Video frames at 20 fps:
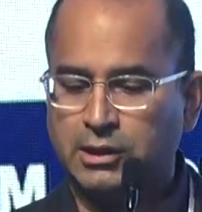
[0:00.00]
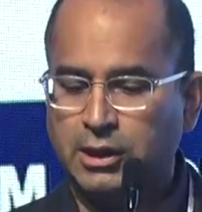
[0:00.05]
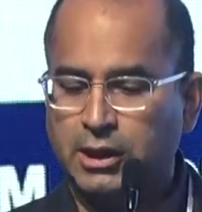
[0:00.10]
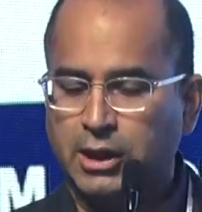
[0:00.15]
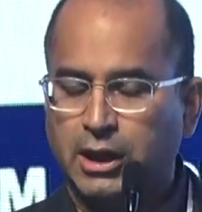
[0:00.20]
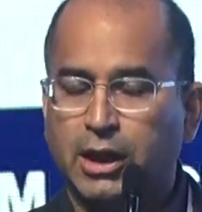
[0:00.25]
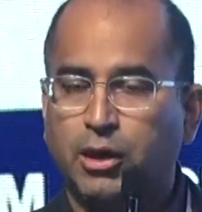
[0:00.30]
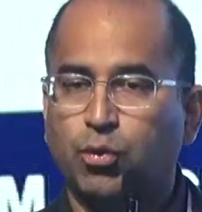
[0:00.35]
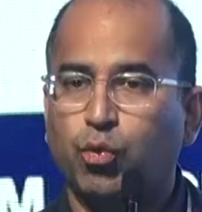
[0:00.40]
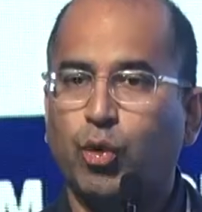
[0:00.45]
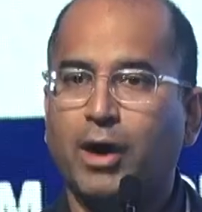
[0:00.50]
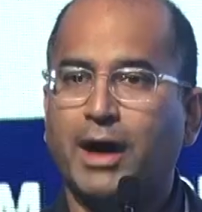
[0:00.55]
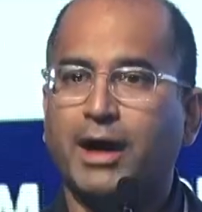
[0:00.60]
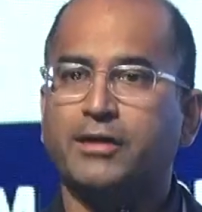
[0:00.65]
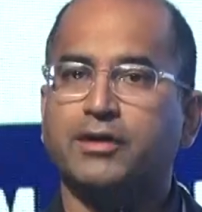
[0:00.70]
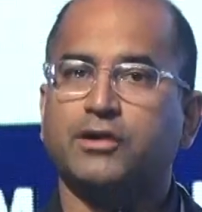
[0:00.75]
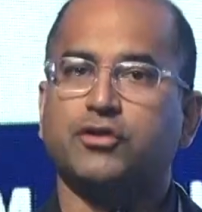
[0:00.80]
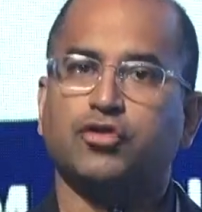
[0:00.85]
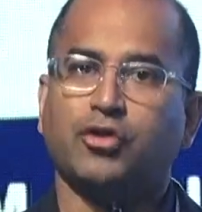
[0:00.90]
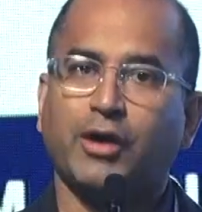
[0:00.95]
and while the
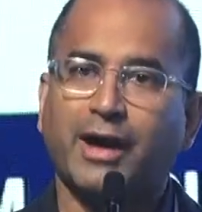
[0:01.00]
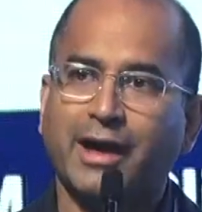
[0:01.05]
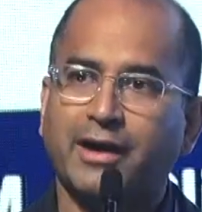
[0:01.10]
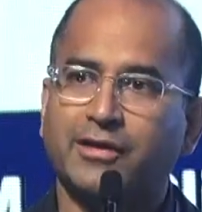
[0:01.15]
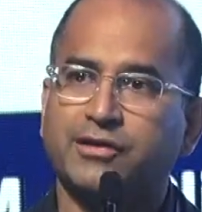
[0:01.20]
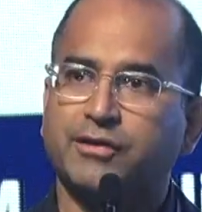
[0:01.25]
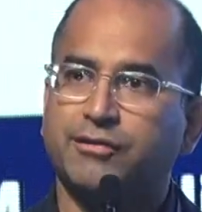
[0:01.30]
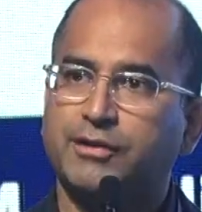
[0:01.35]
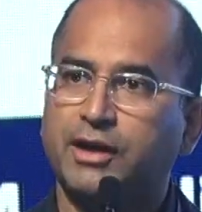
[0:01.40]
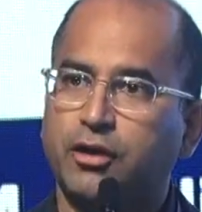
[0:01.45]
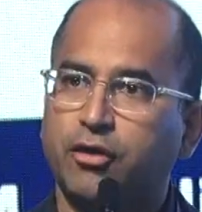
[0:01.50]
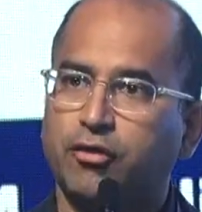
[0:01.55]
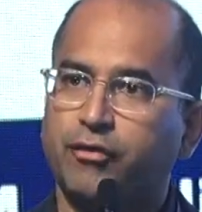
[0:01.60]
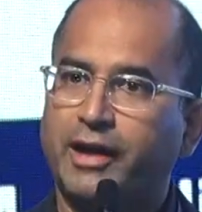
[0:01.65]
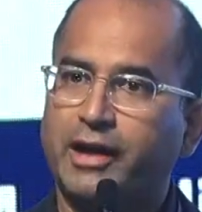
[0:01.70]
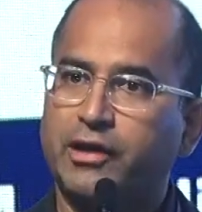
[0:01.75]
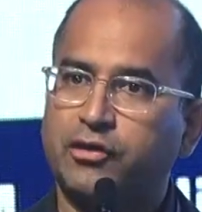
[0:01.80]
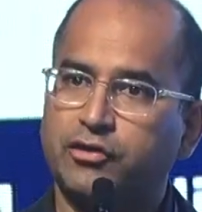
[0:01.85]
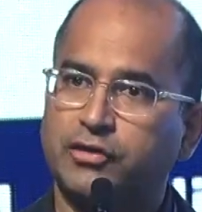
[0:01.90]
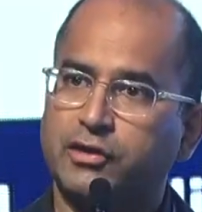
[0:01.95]
trials of
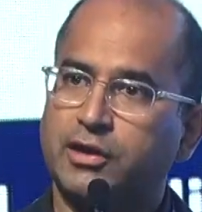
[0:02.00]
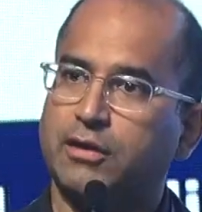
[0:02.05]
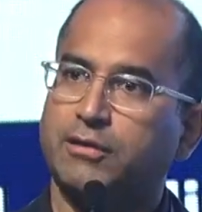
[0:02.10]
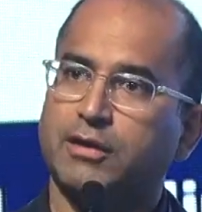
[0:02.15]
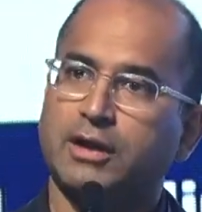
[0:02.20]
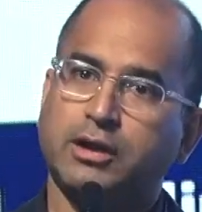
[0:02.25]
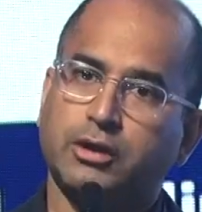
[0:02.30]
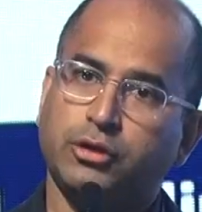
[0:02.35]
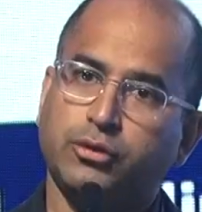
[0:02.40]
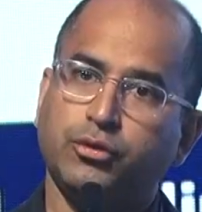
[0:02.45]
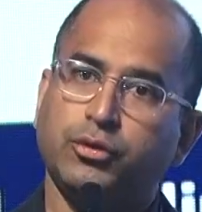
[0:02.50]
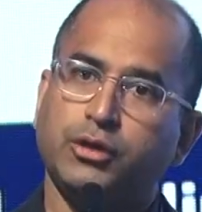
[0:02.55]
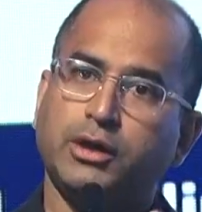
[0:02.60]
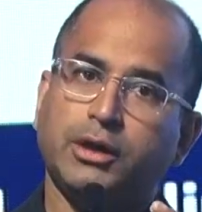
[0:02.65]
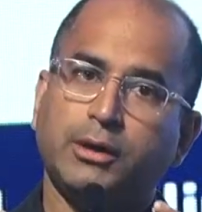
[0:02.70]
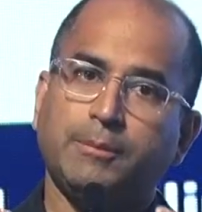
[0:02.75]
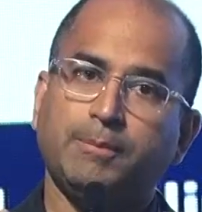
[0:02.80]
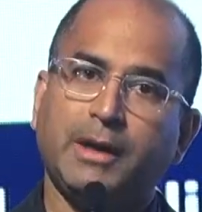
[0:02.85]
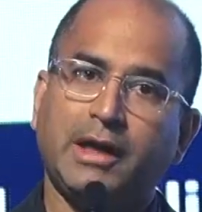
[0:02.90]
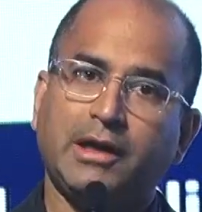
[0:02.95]
denervation have included
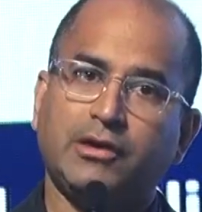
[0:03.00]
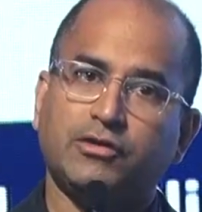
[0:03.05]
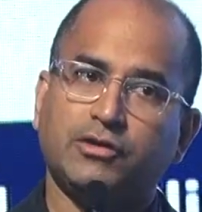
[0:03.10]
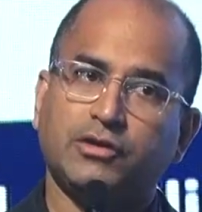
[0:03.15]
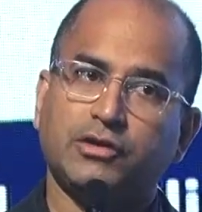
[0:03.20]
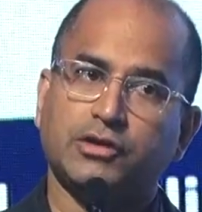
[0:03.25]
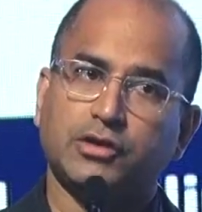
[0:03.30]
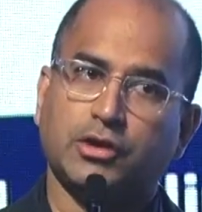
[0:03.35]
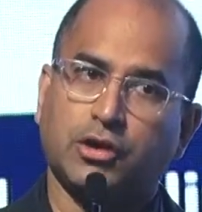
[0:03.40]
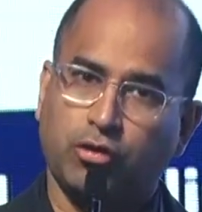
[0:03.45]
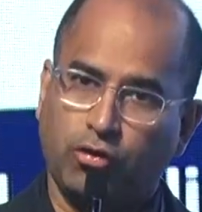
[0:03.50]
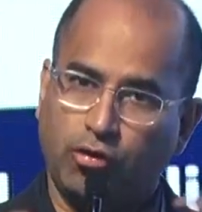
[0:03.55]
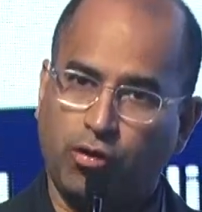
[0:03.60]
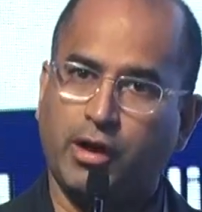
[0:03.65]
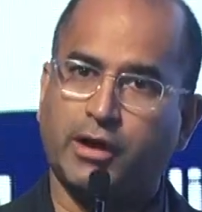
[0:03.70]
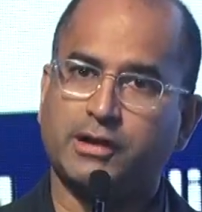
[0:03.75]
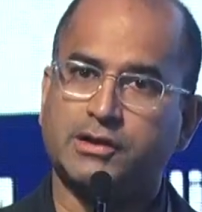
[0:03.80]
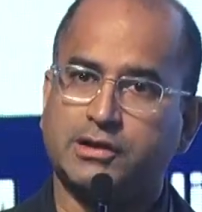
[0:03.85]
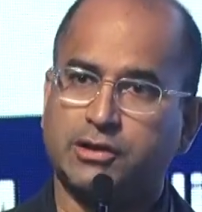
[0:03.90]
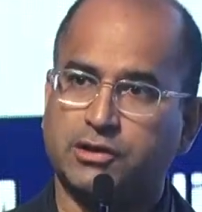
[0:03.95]
patients
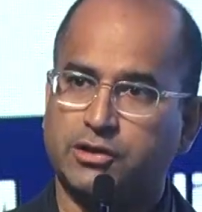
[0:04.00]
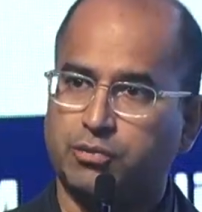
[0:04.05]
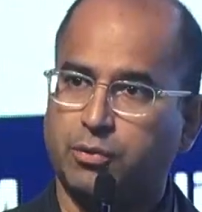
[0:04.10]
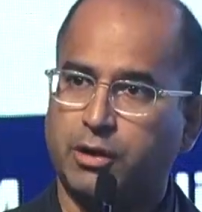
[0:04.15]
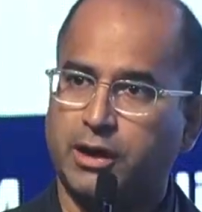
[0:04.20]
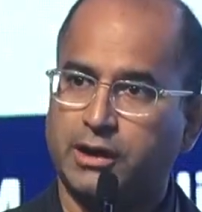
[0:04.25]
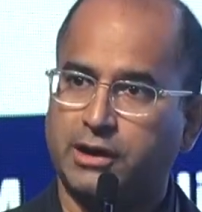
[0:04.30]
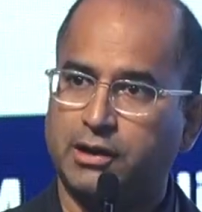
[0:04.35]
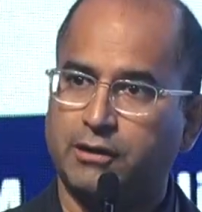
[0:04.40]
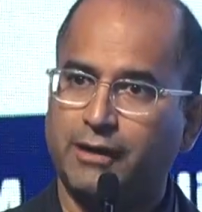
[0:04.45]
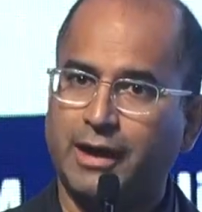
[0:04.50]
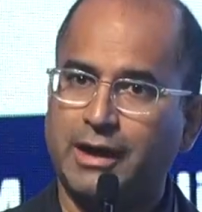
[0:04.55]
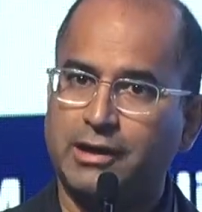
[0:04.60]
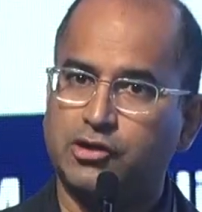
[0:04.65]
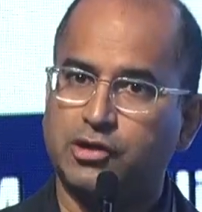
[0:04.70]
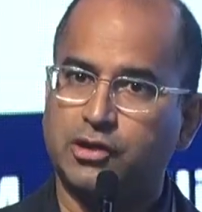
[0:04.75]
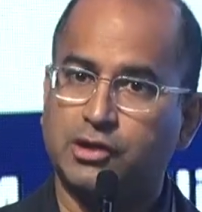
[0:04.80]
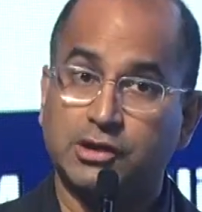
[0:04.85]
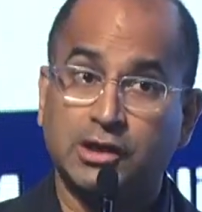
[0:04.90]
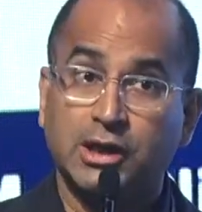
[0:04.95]
across the swath of
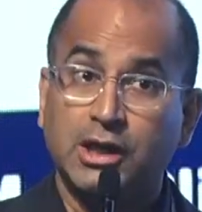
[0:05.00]
ages,